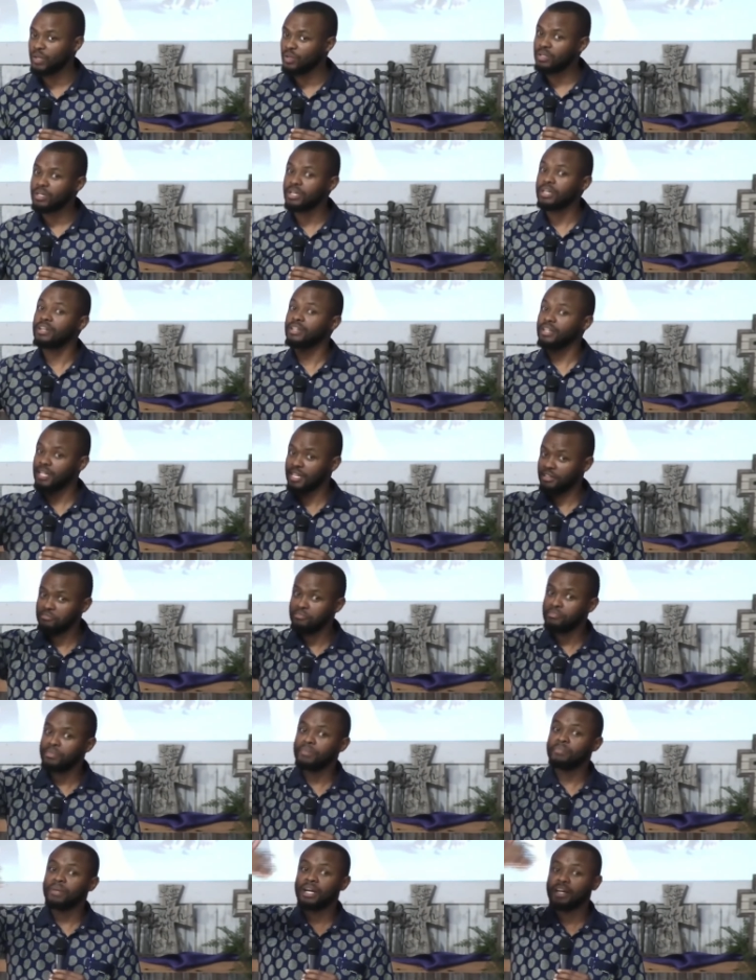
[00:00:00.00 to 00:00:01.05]
you can give
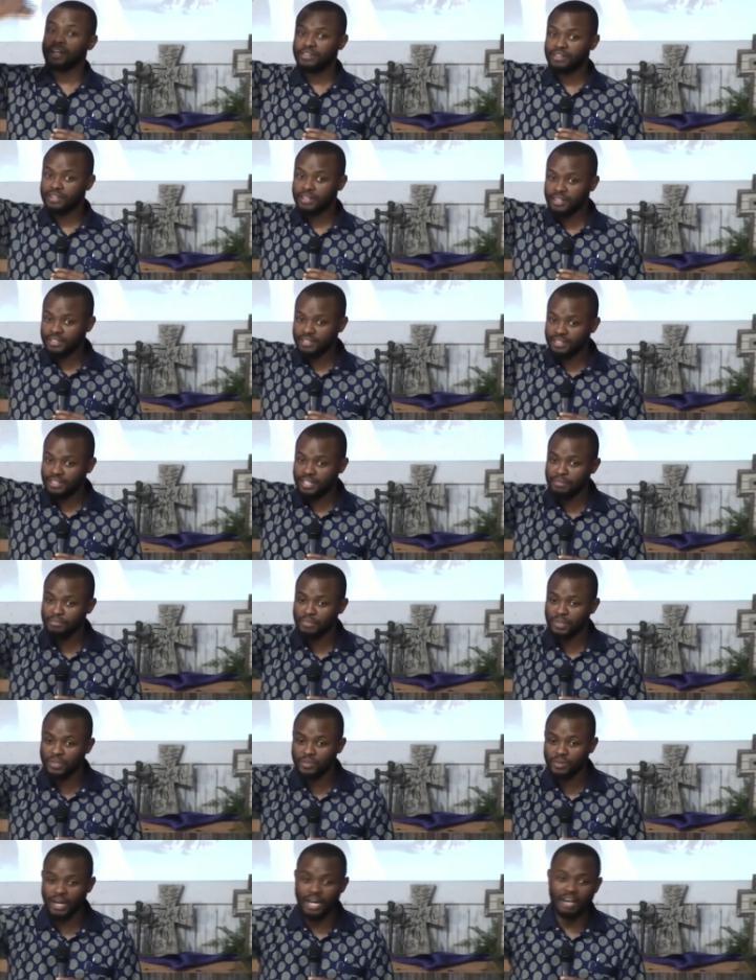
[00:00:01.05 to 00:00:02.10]
me money, you can send me
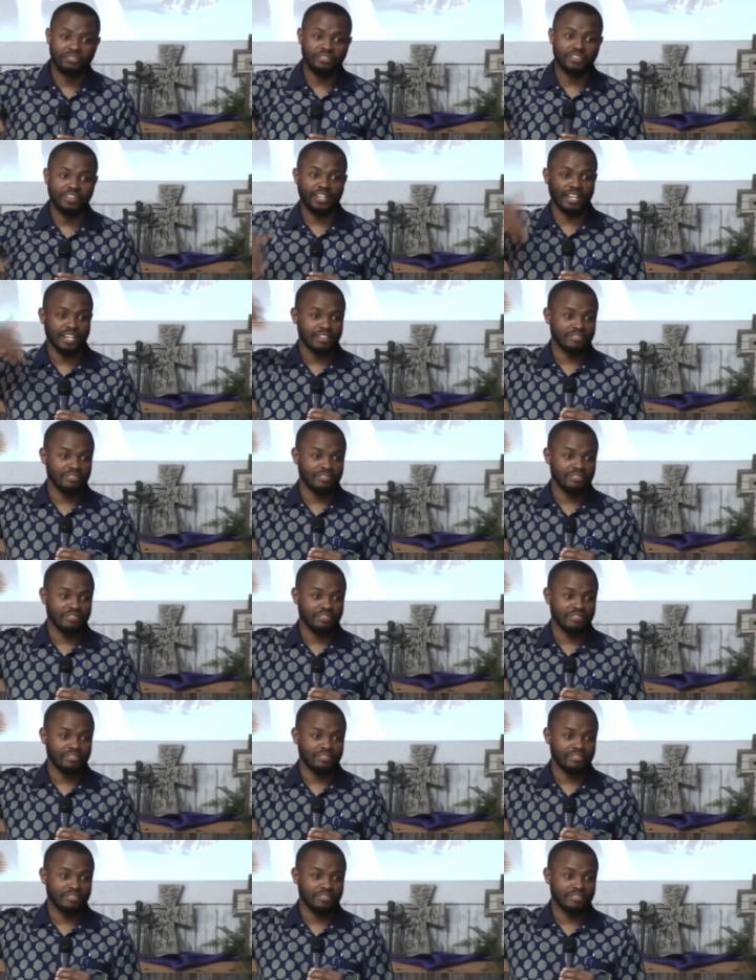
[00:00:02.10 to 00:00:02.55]
to Africa.